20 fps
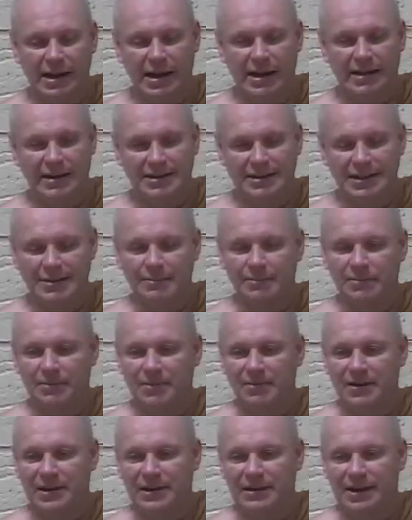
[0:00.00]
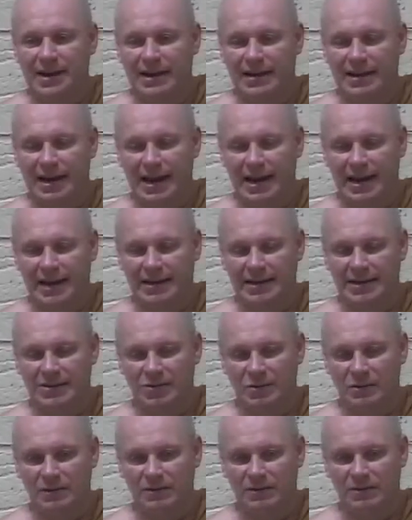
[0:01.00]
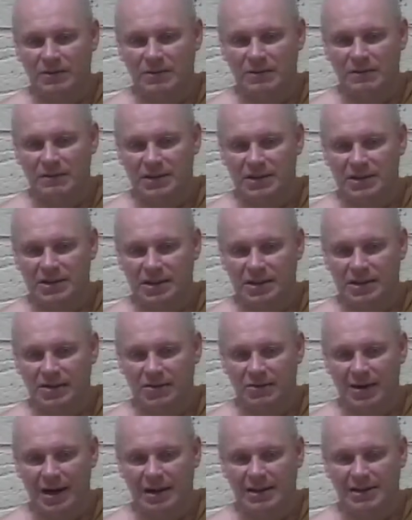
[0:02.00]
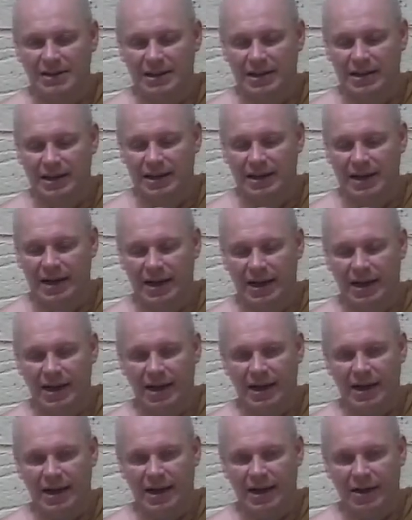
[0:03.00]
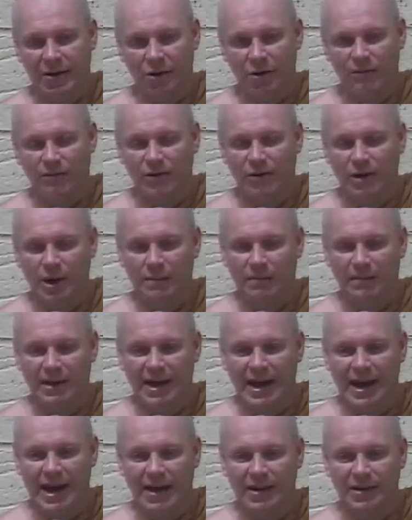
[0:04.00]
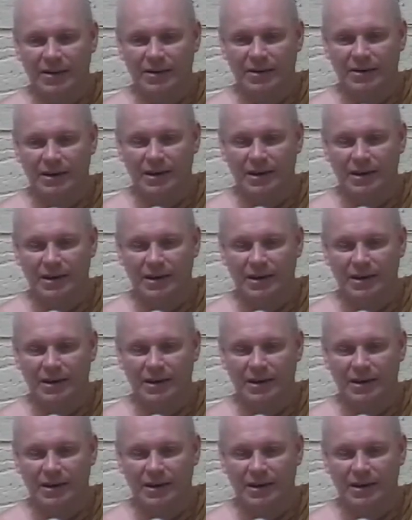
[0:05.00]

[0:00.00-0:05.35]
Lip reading: And a simple thing like that is often sufficient to actually overcome that anger.